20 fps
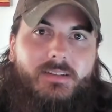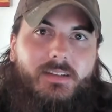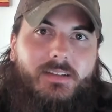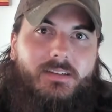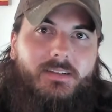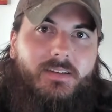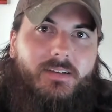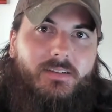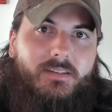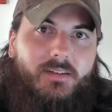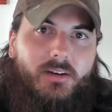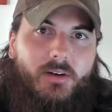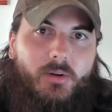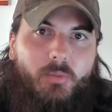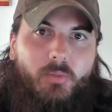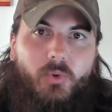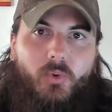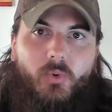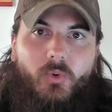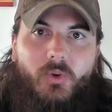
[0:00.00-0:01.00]
These things are
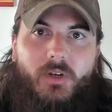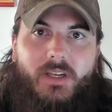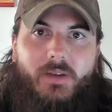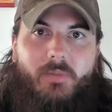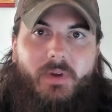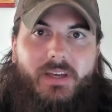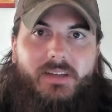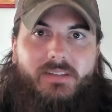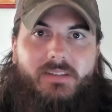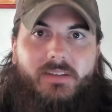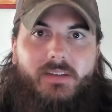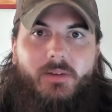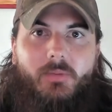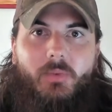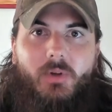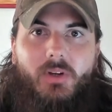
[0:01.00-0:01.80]
pretty basic,